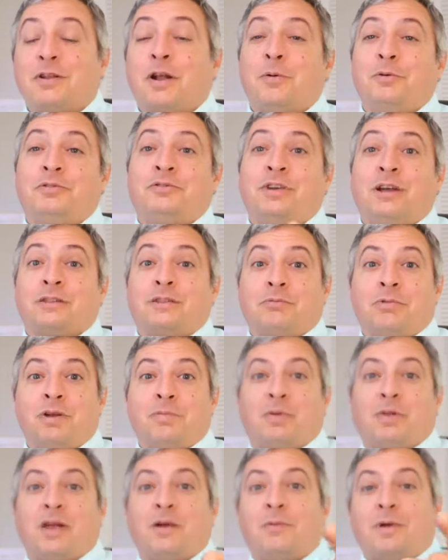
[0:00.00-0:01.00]
can always check the
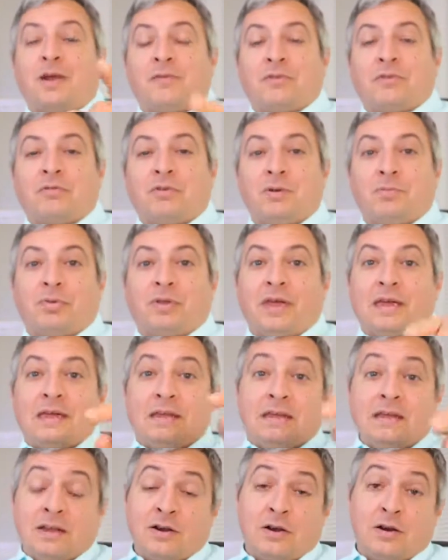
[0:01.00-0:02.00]
replay. We have the
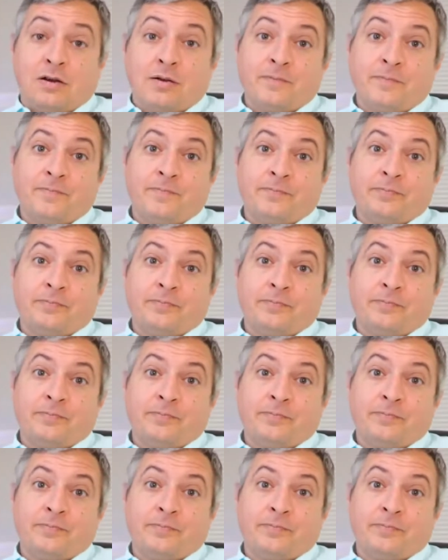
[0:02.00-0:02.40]
replay here.